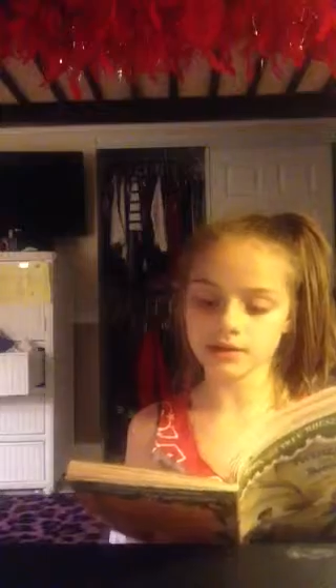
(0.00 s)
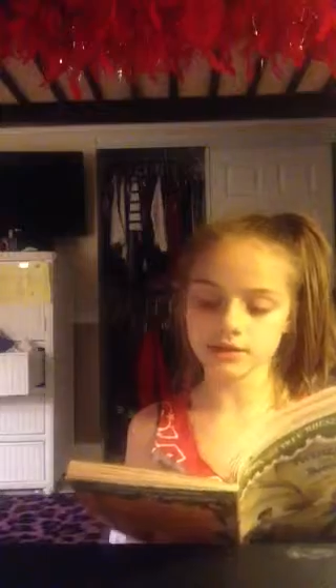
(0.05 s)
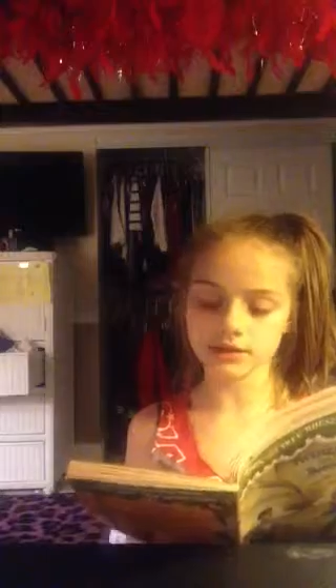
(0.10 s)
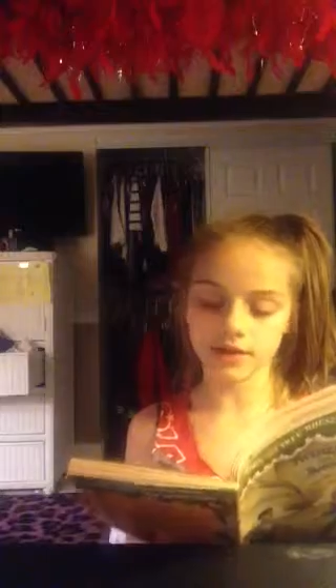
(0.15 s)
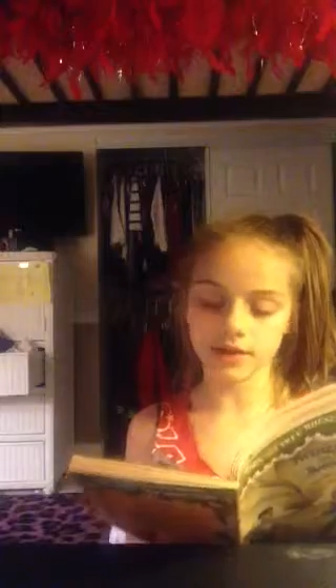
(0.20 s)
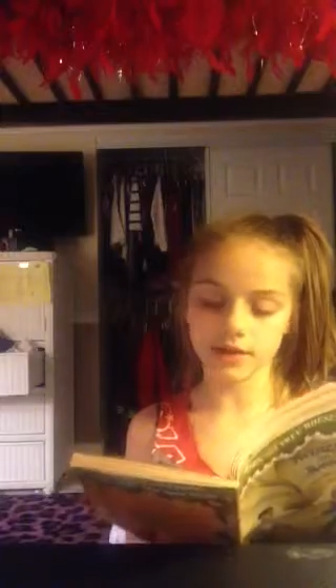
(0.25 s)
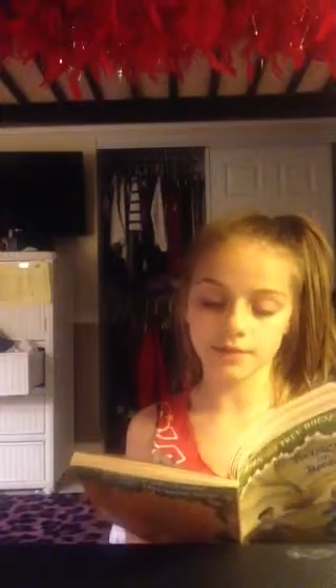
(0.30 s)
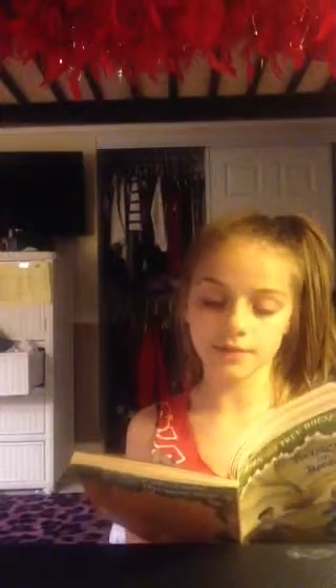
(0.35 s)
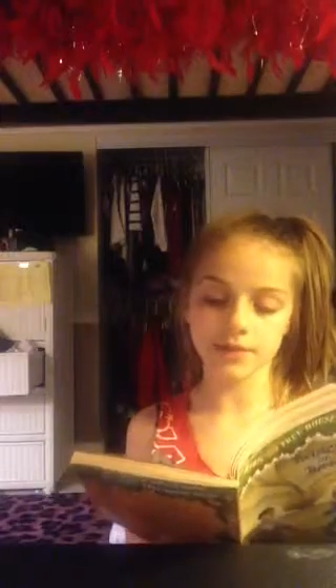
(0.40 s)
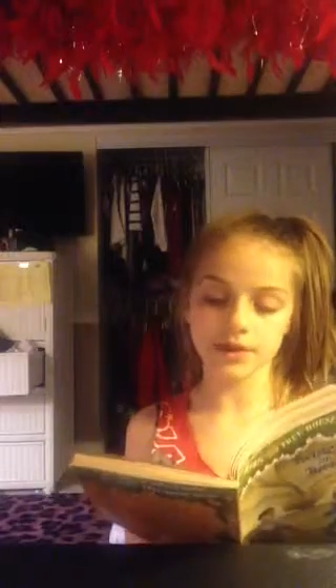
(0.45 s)

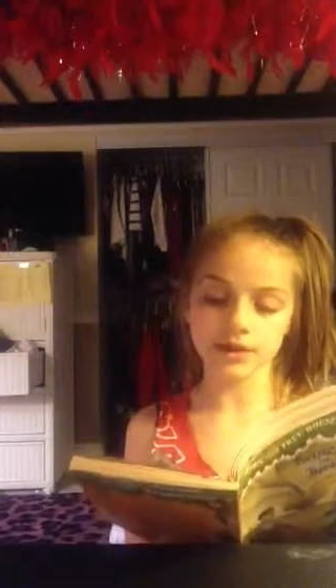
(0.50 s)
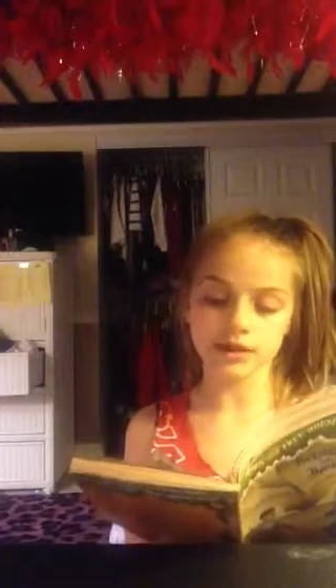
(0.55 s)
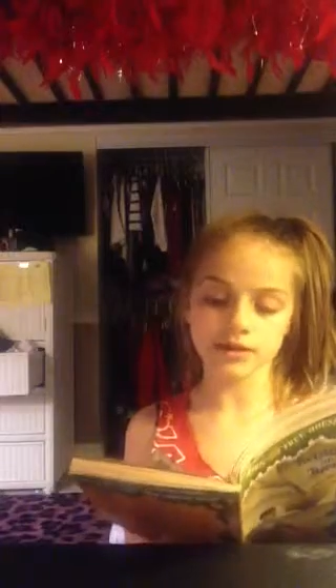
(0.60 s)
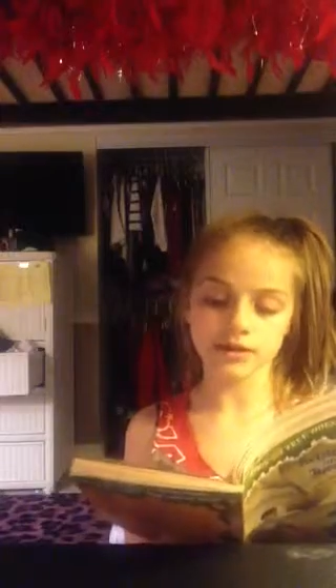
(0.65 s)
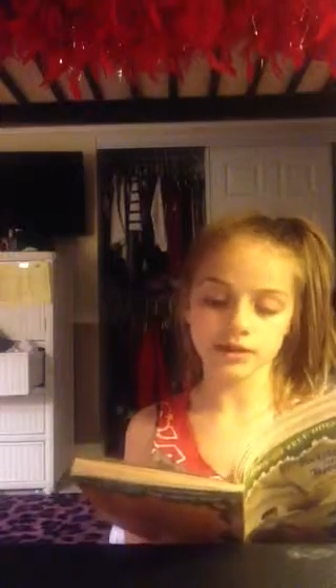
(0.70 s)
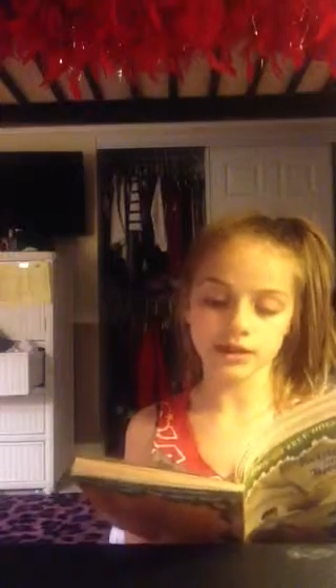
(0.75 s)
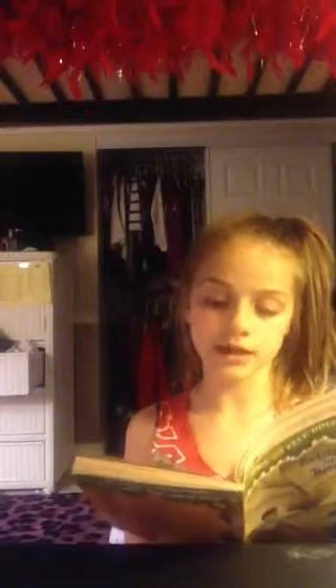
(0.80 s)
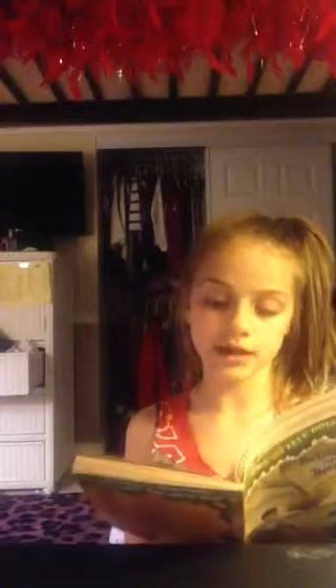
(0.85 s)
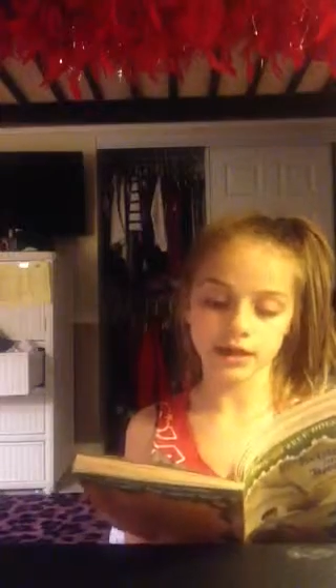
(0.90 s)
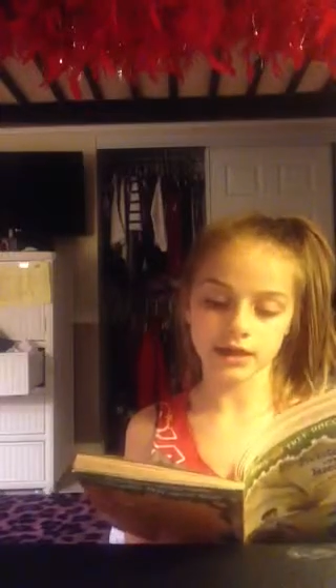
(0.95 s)
time,
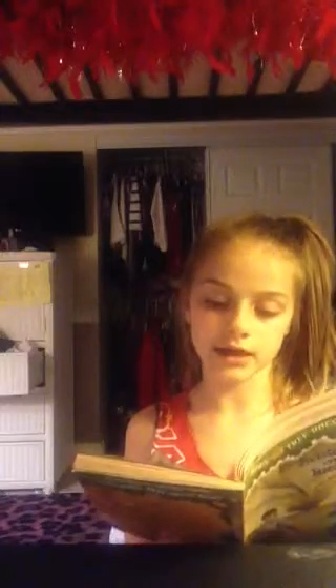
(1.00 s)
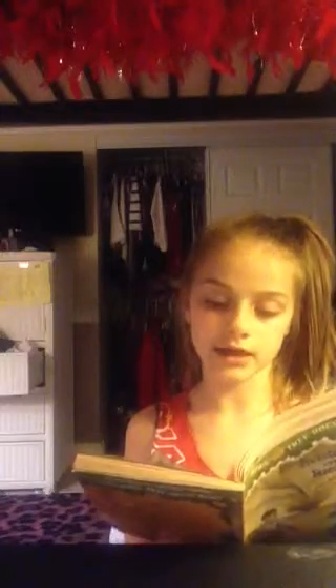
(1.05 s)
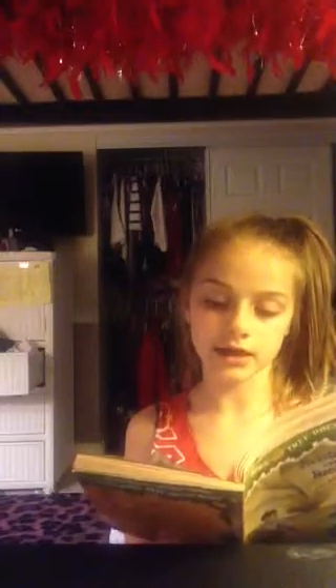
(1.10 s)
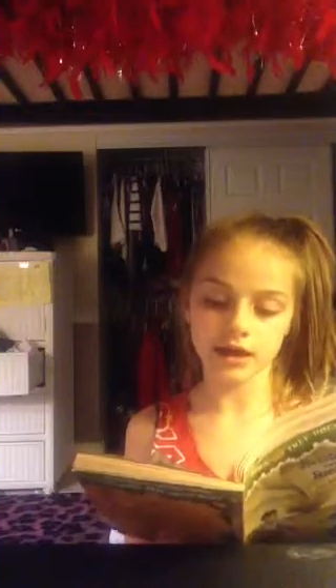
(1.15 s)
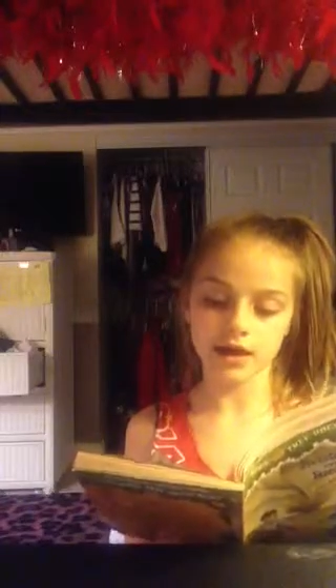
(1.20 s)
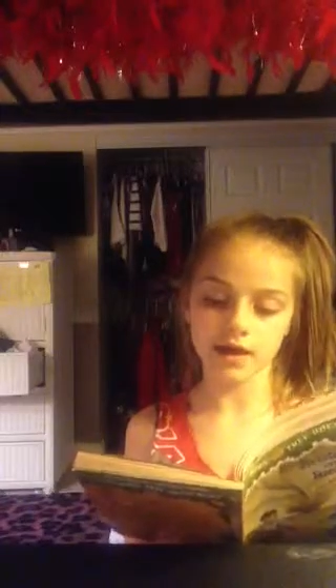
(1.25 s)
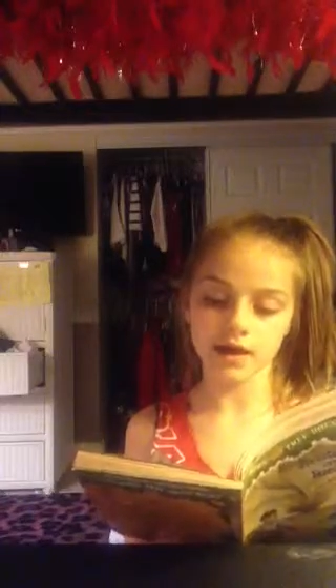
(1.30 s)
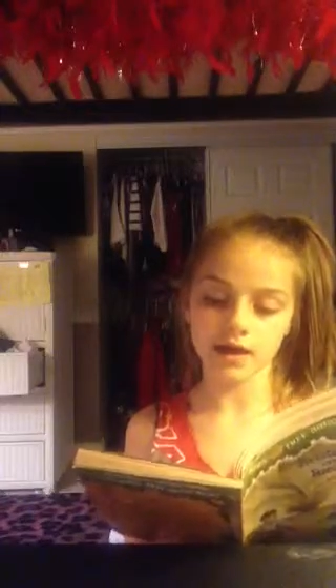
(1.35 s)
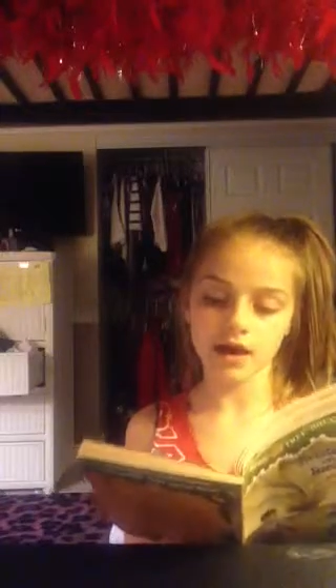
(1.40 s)
said Annie.